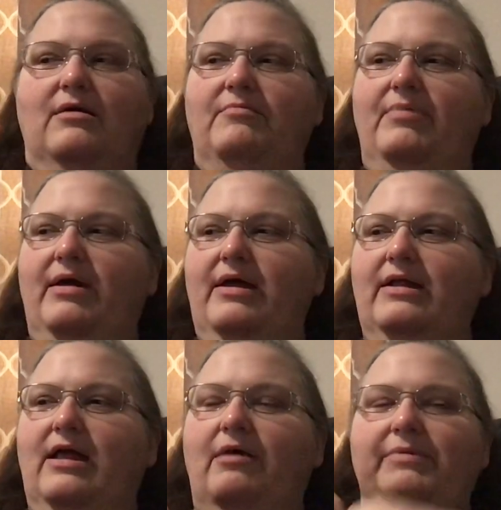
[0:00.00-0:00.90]
But
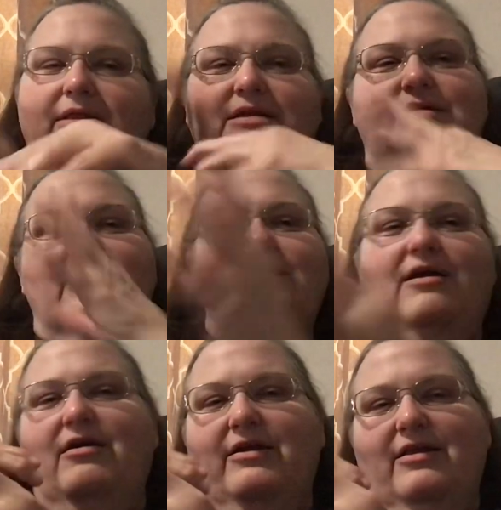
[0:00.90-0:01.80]
I'll be listening to
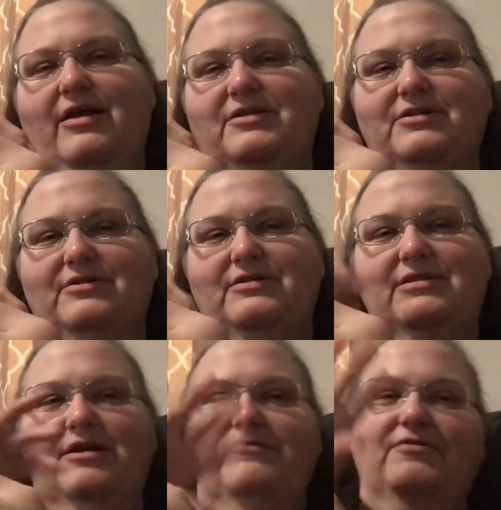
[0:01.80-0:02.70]
archaeological
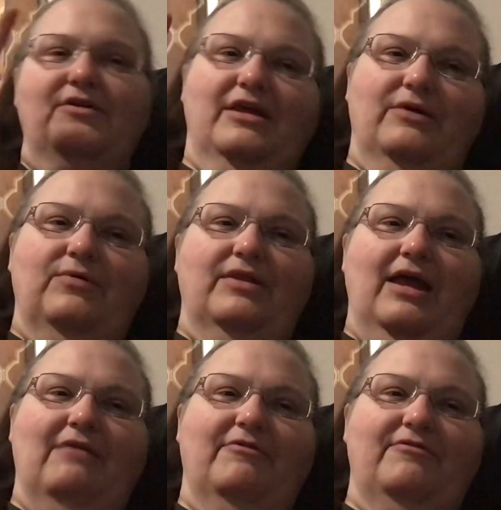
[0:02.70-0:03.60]
stuff, looking when they
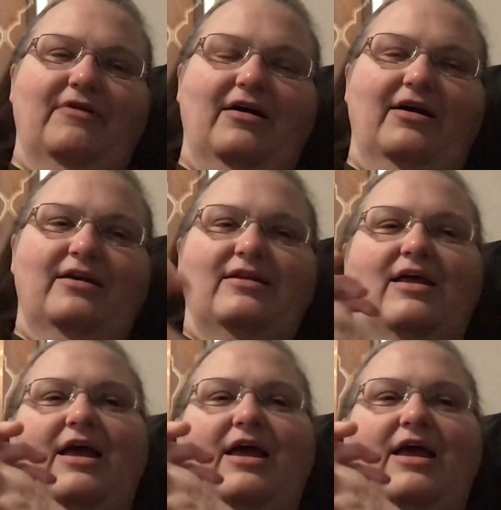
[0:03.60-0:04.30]
have a find,